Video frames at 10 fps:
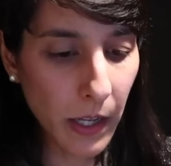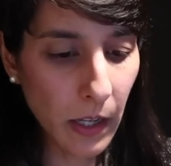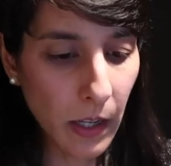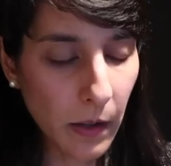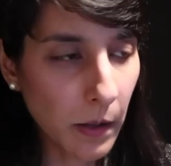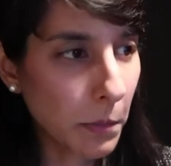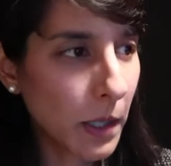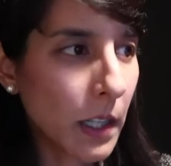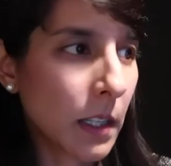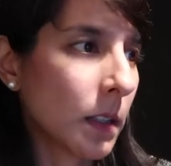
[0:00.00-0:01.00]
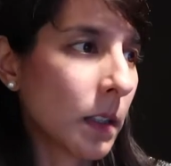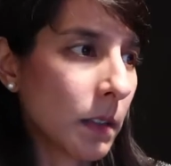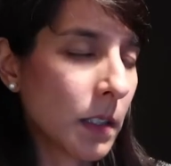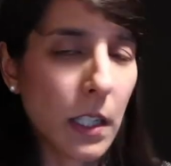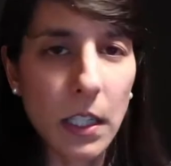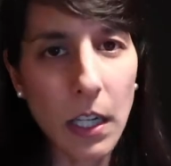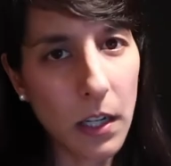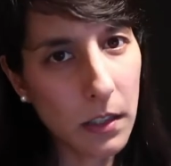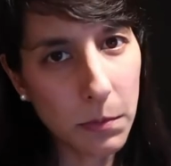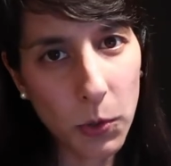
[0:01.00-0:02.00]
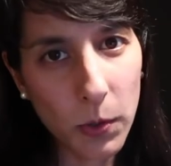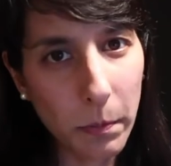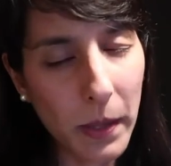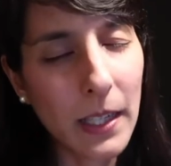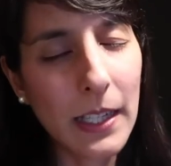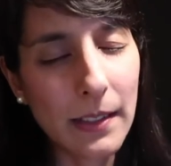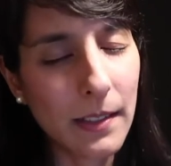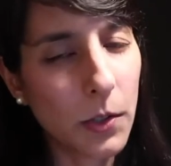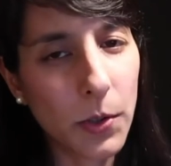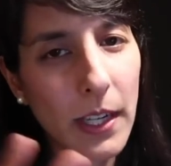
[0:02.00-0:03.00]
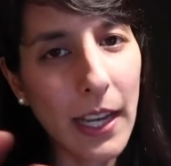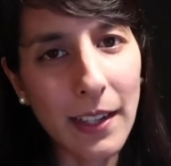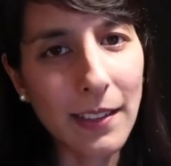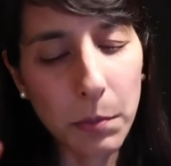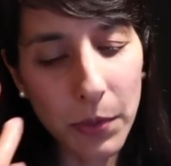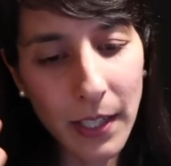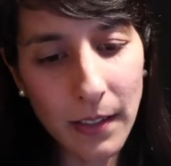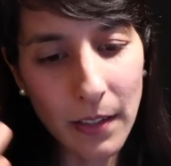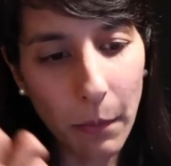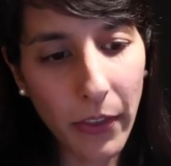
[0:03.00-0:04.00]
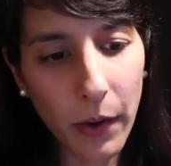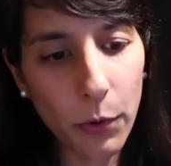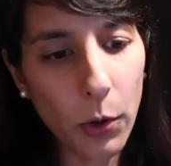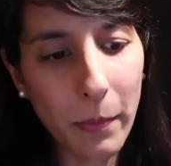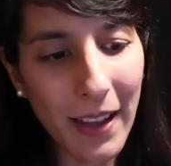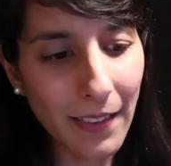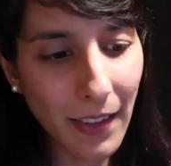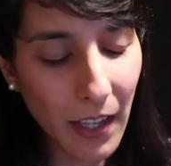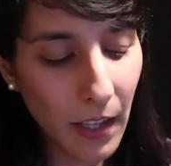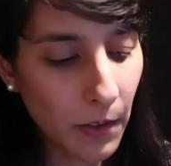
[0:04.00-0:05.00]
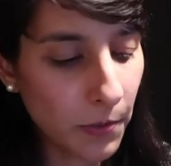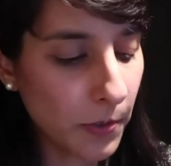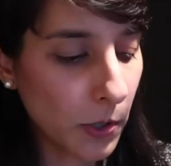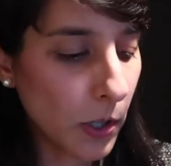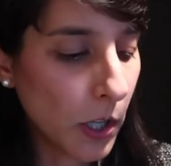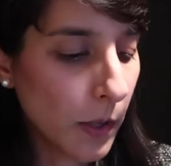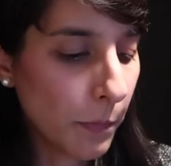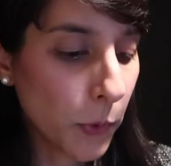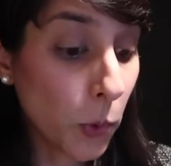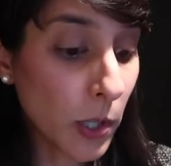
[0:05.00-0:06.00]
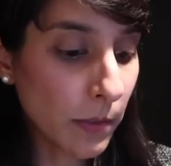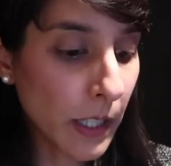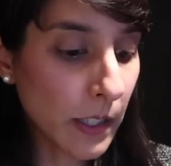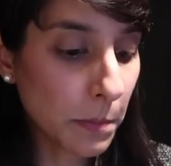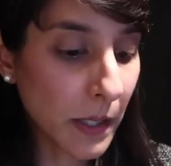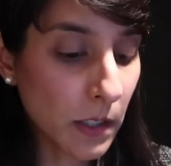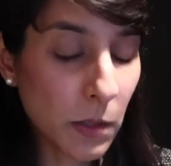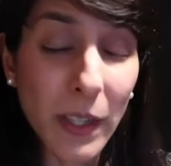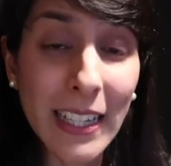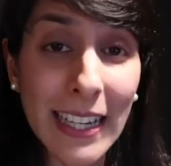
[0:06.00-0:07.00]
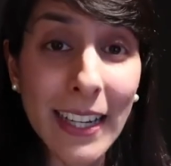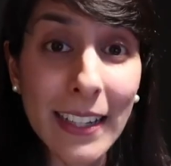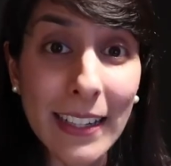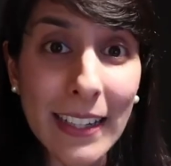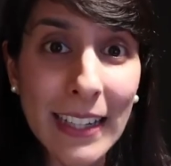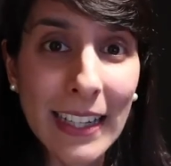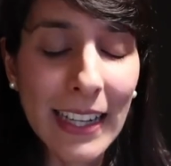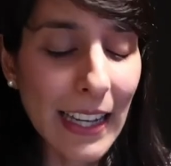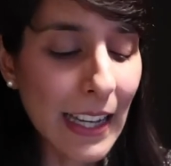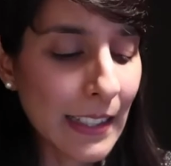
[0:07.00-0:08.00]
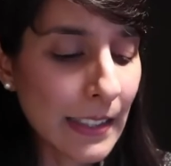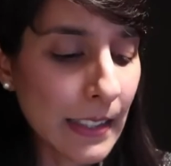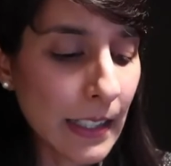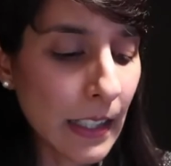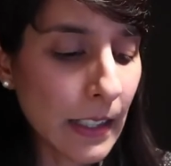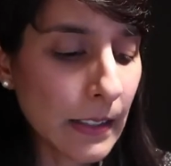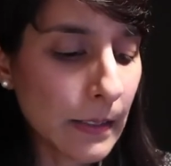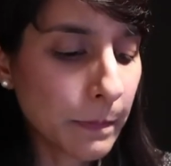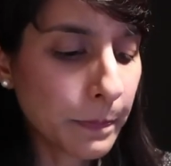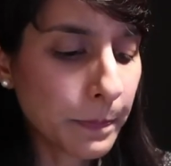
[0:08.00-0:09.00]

uh, my God, Sagittarius Moon, please create, bring some of that romance here for all of us because we need it. And uh,